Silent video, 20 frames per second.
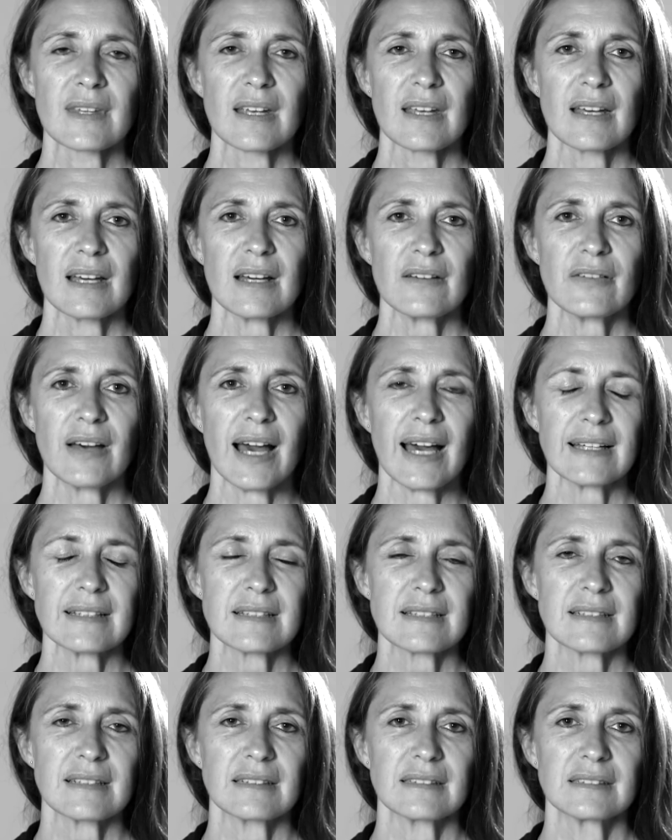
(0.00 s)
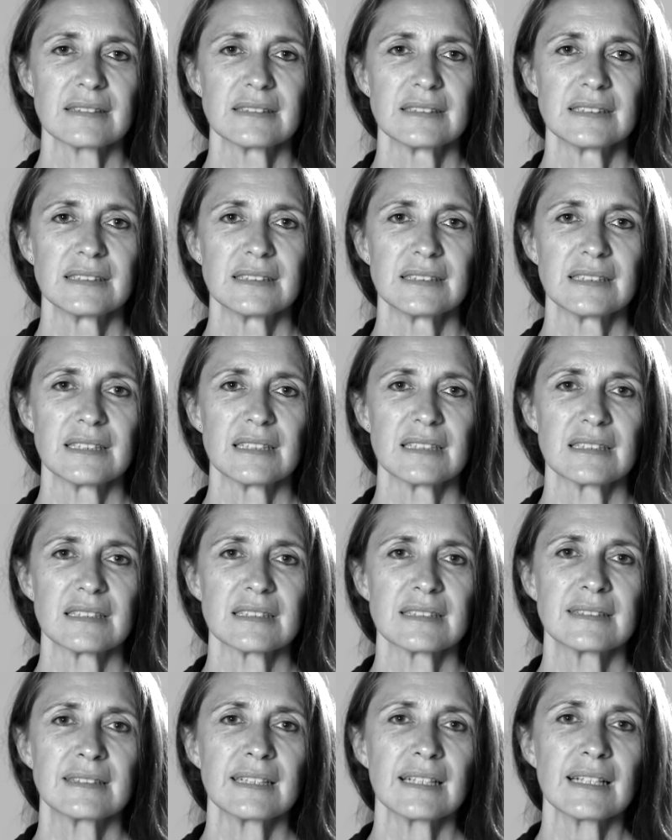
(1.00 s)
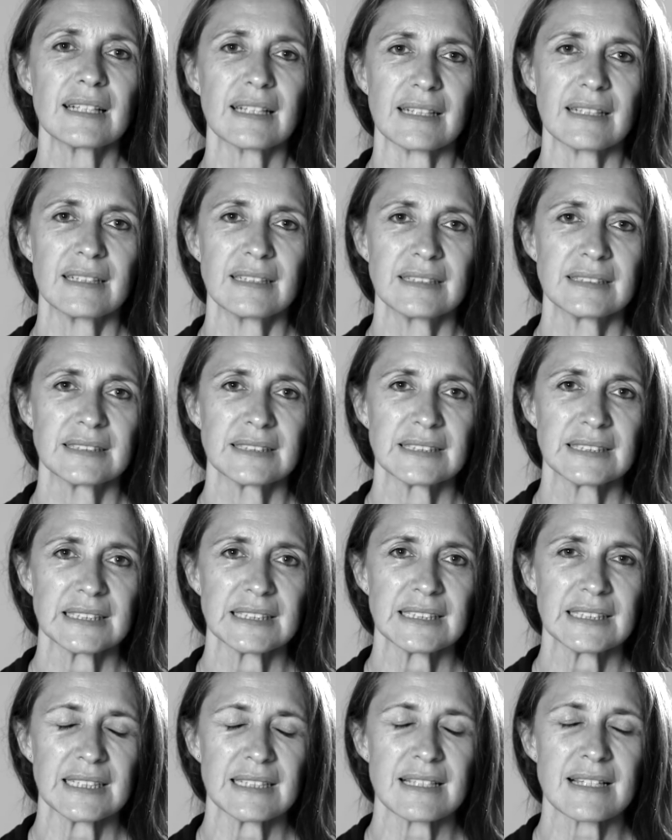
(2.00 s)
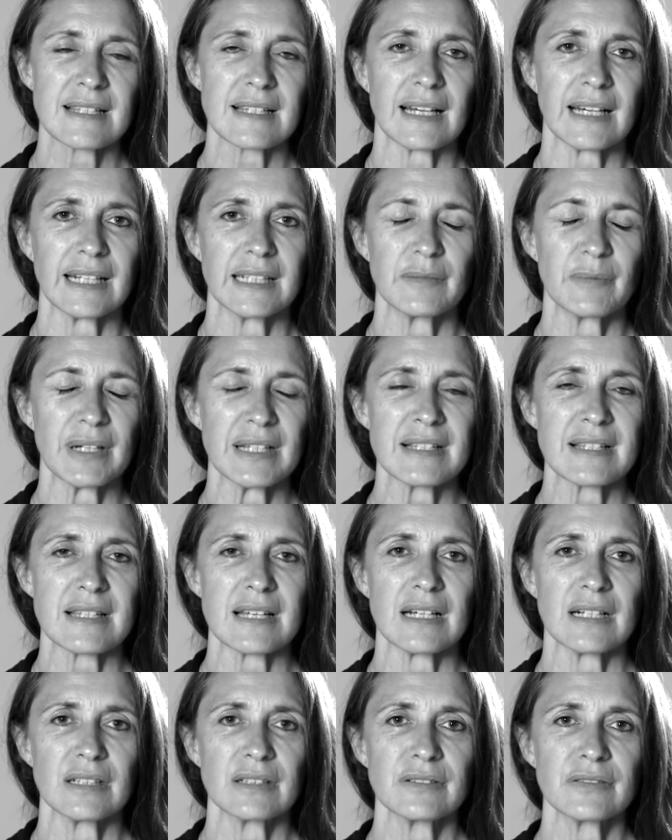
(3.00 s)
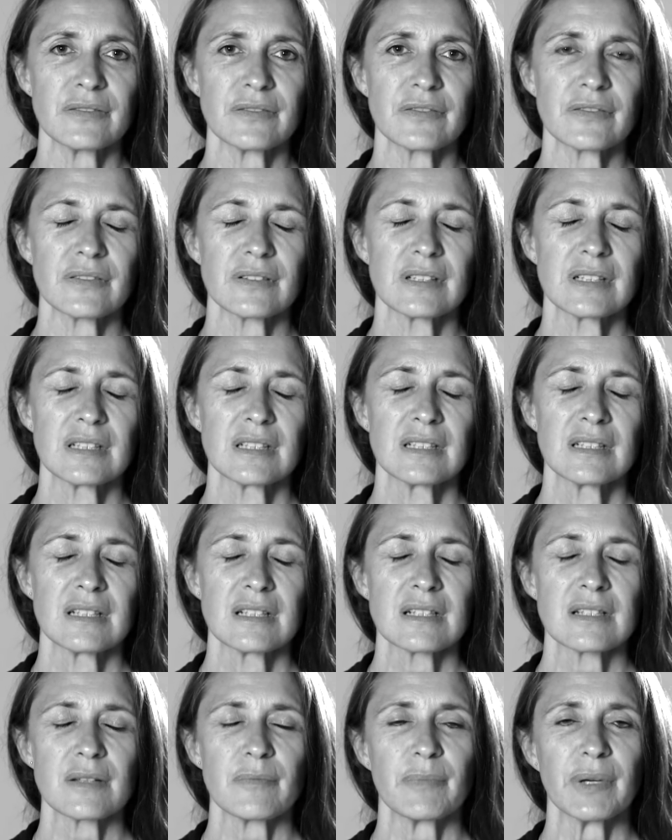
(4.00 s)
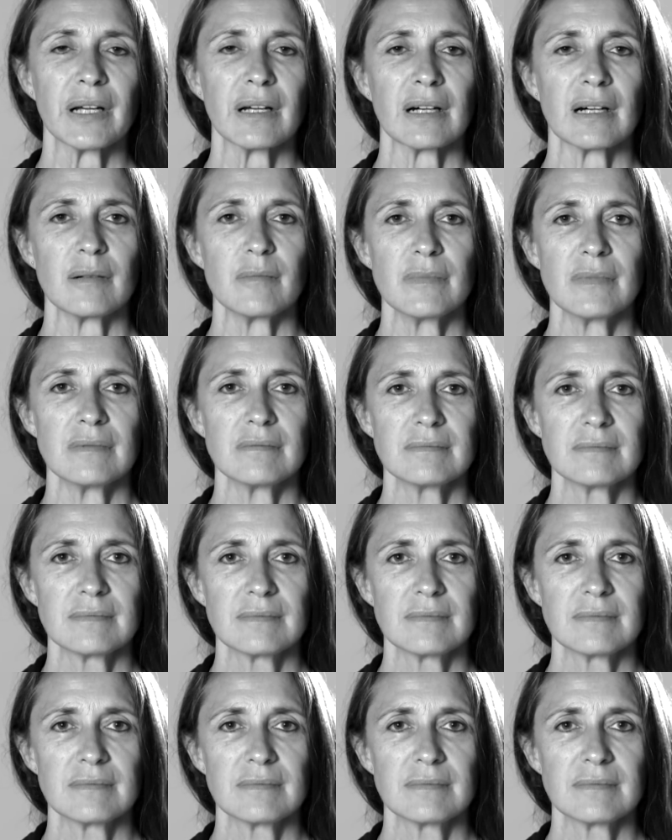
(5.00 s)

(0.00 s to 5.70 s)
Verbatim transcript: have had to dig inside myself to become